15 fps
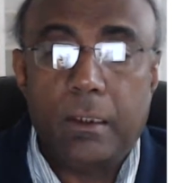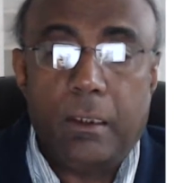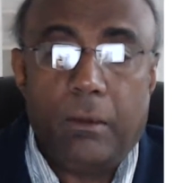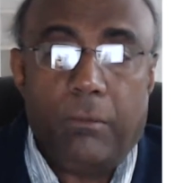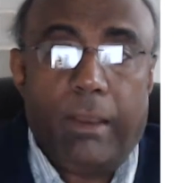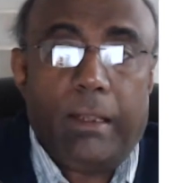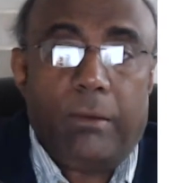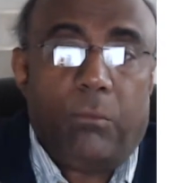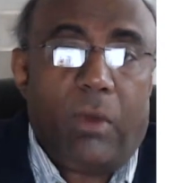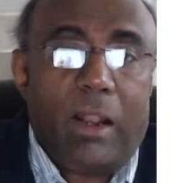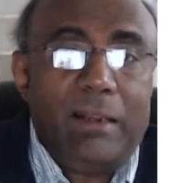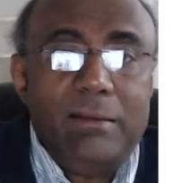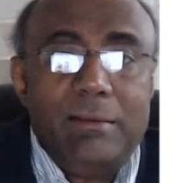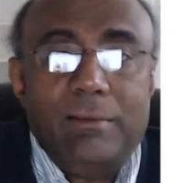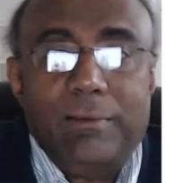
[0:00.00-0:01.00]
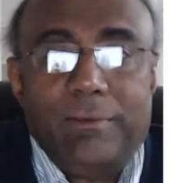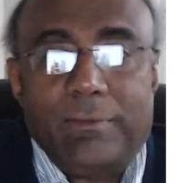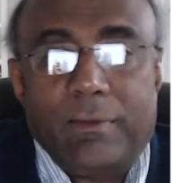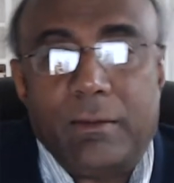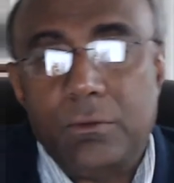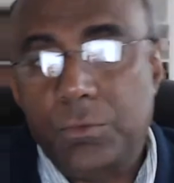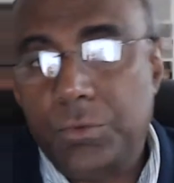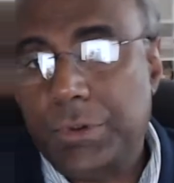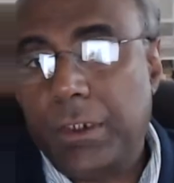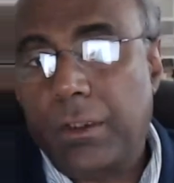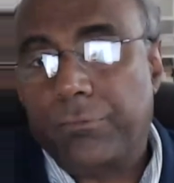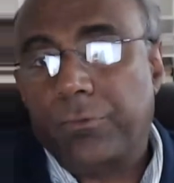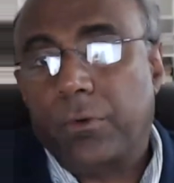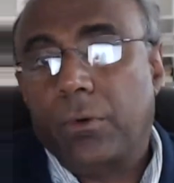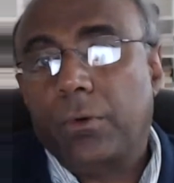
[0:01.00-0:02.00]
Well, one solution,
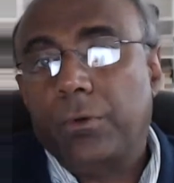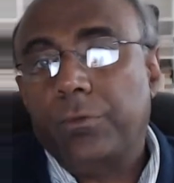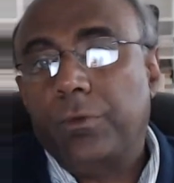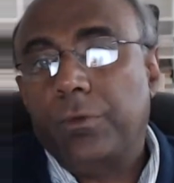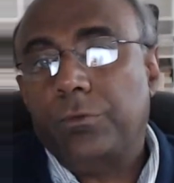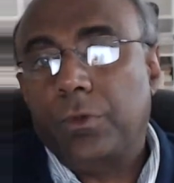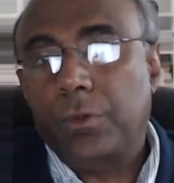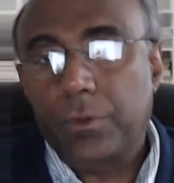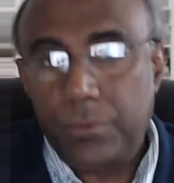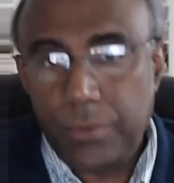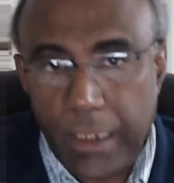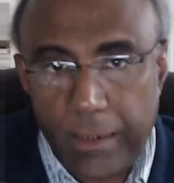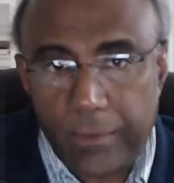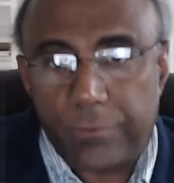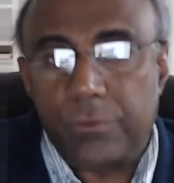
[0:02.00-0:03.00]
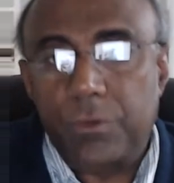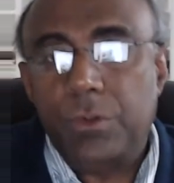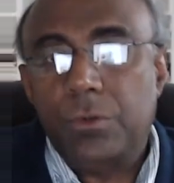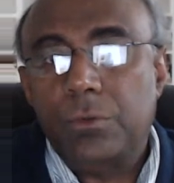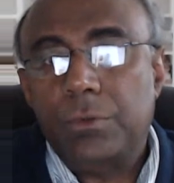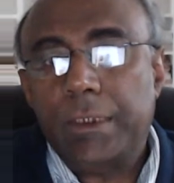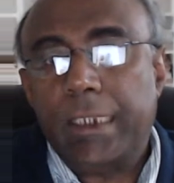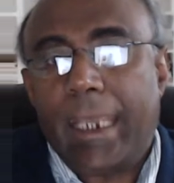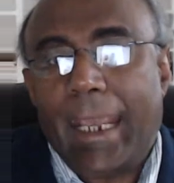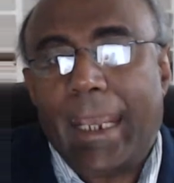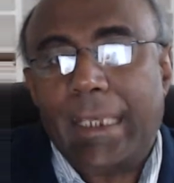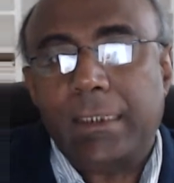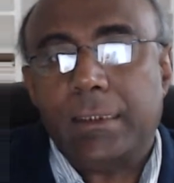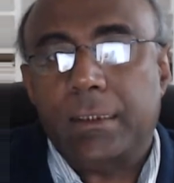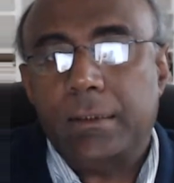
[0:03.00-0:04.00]
of course, is to do this. You
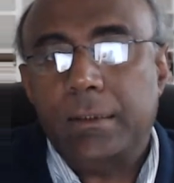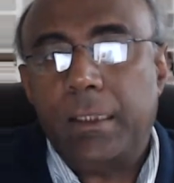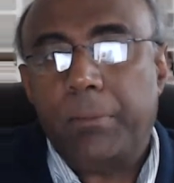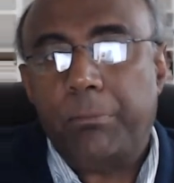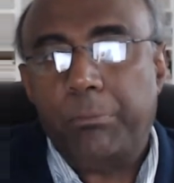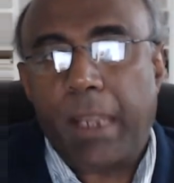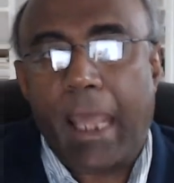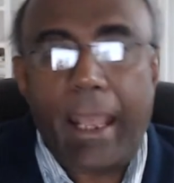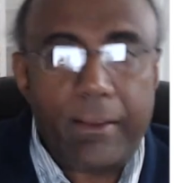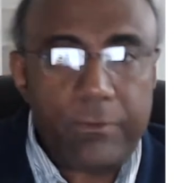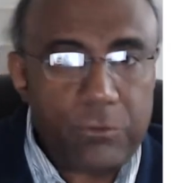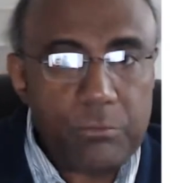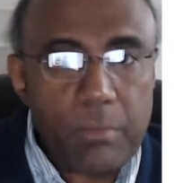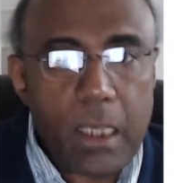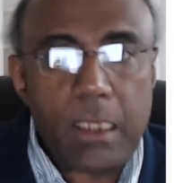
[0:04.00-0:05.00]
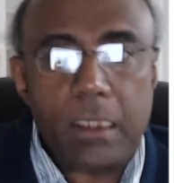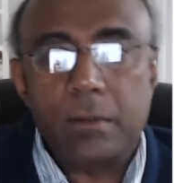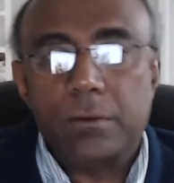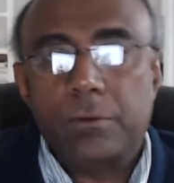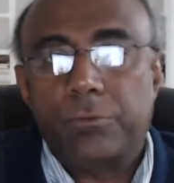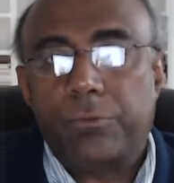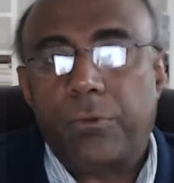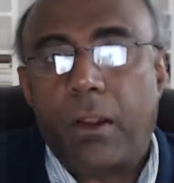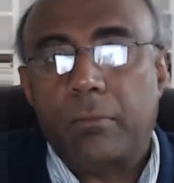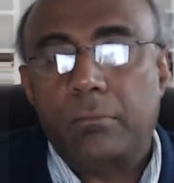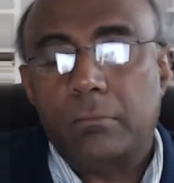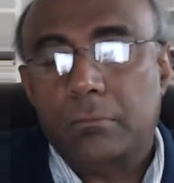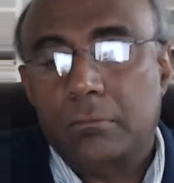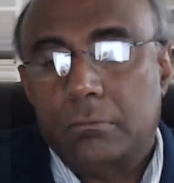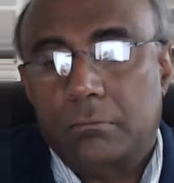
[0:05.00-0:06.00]
take the plasma
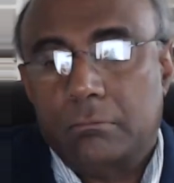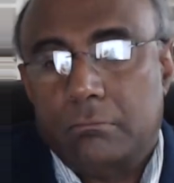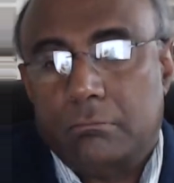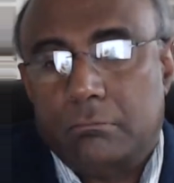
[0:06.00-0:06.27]
from